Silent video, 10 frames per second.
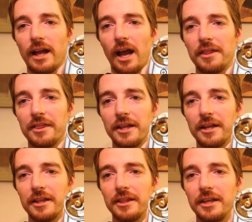I
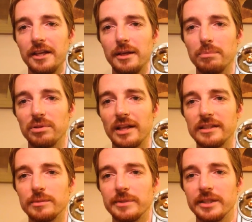think the
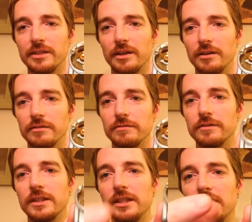placement of
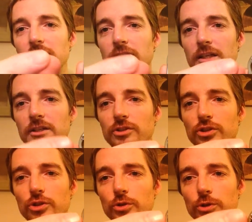the
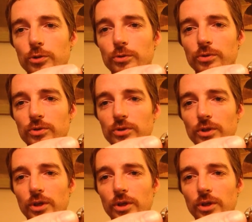screws,